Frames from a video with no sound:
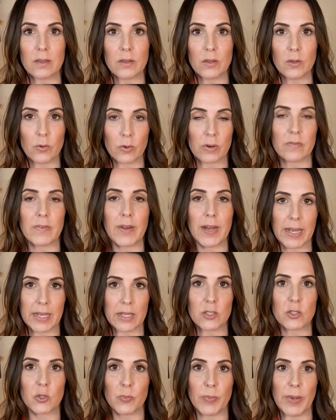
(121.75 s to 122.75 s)
your
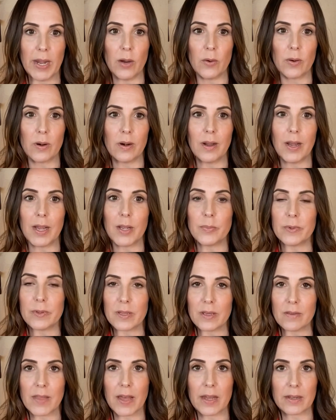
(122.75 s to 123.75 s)
financial power. I
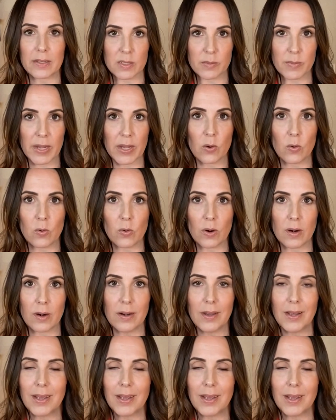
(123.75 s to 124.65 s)
believe that to my core,